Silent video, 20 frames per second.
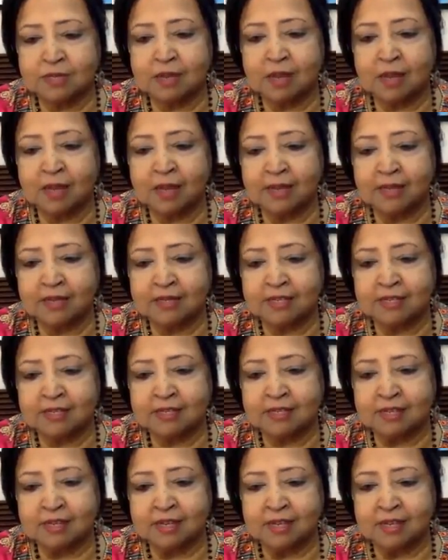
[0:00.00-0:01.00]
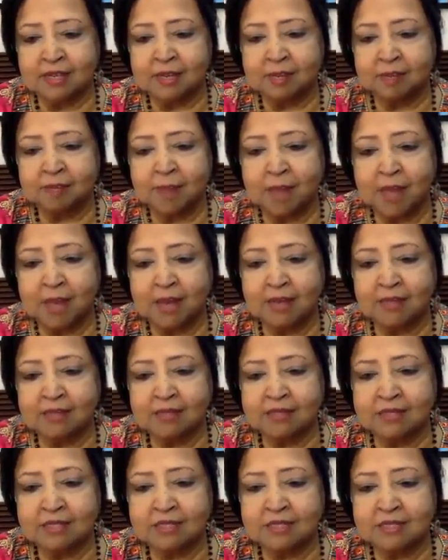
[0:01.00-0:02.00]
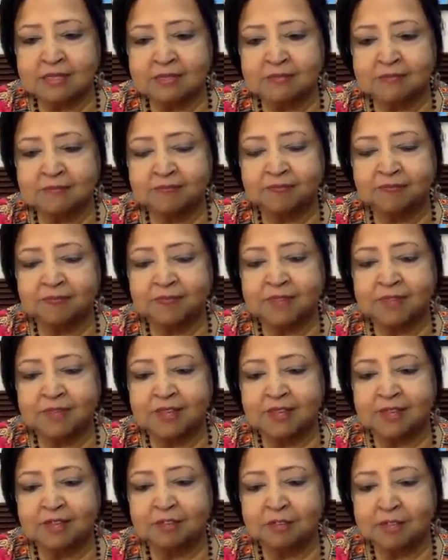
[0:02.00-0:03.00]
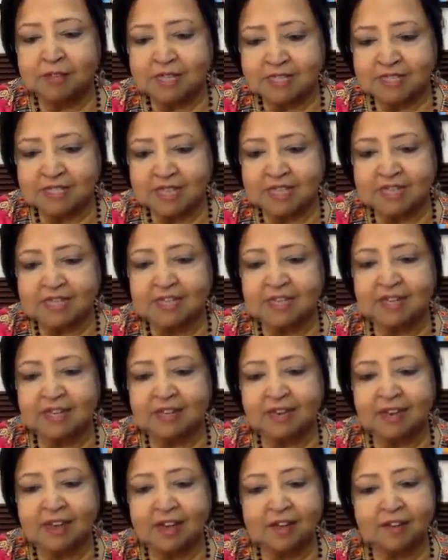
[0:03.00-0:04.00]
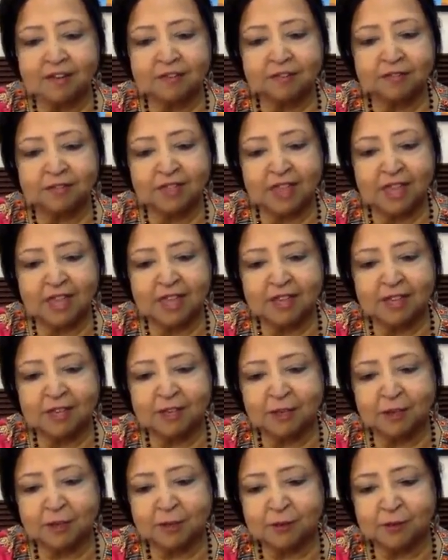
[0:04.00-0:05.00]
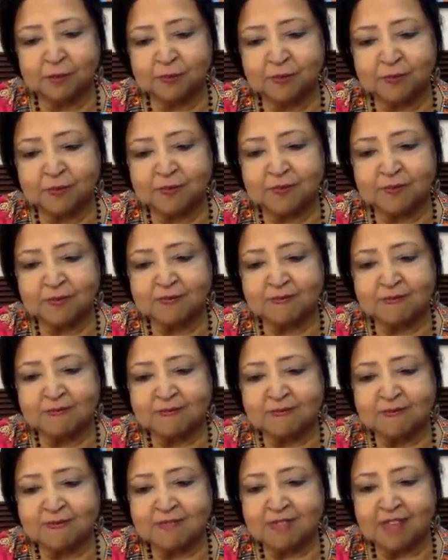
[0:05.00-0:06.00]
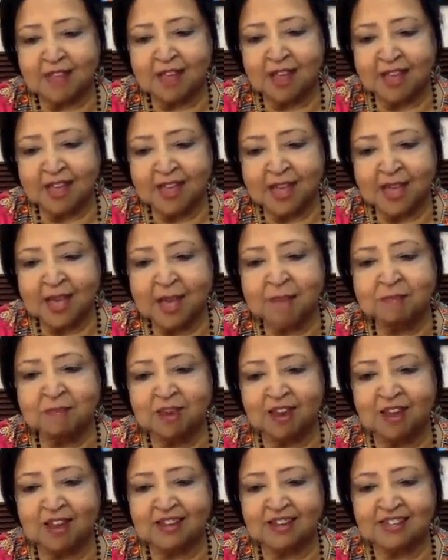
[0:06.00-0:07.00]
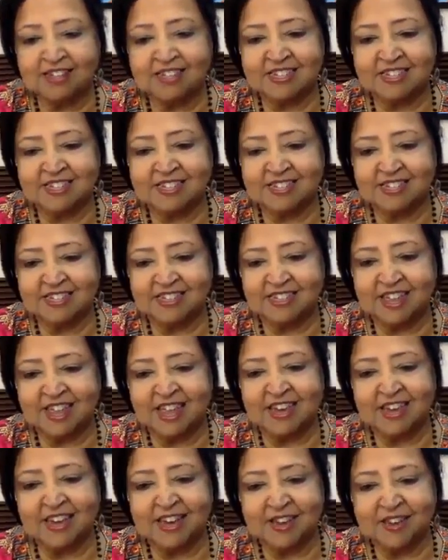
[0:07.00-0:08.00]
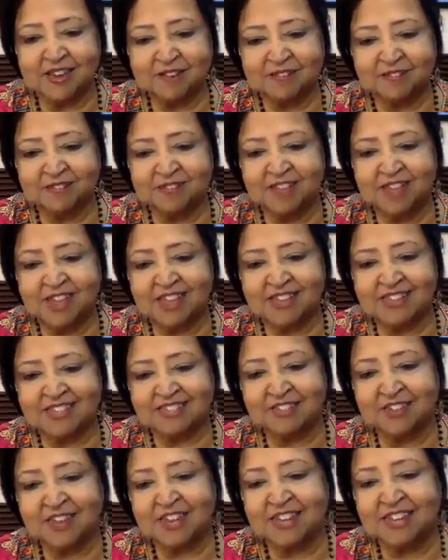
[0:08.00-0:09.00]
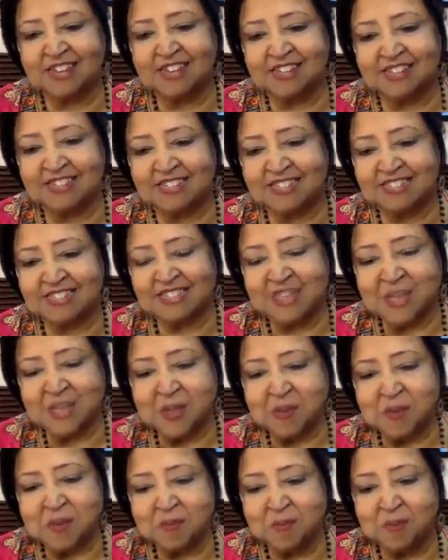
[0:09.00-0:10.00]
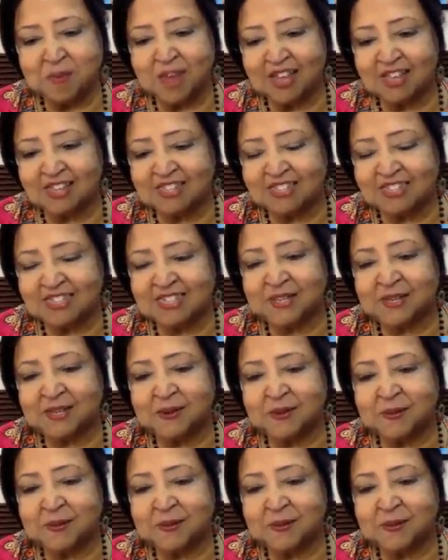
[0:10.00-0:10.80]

light, balance, resetting, love, thank you. I am light and love, yes, radiance, blessed,